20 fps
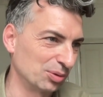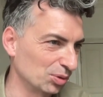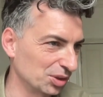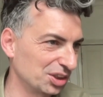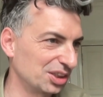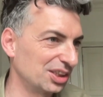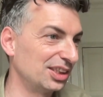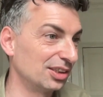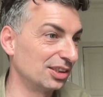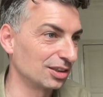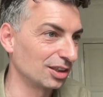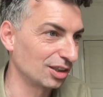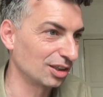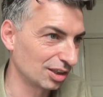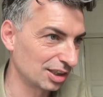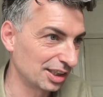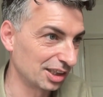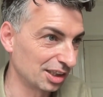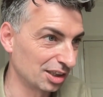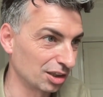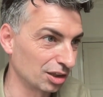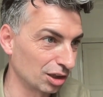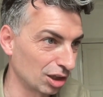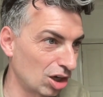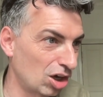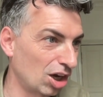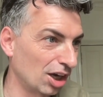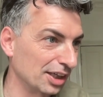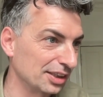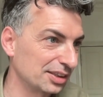We're seeing it a
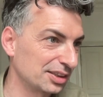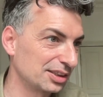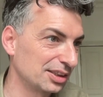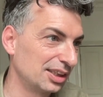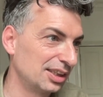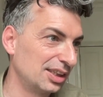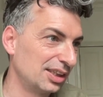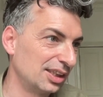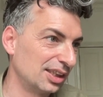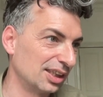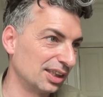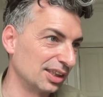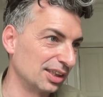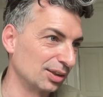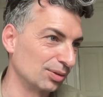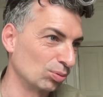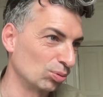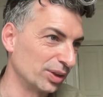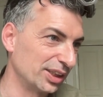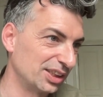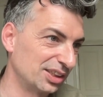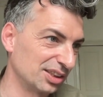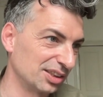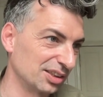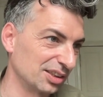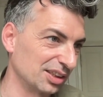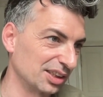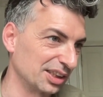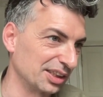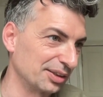lot uh,
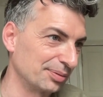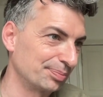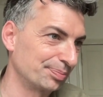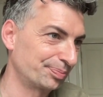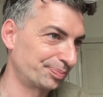recently.